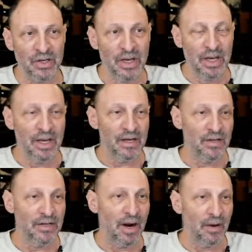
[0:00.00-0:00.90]
is
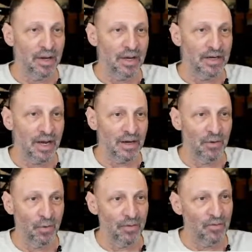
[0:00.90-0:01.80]
entirely contained in
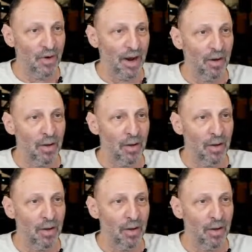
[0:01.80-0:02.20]
one file.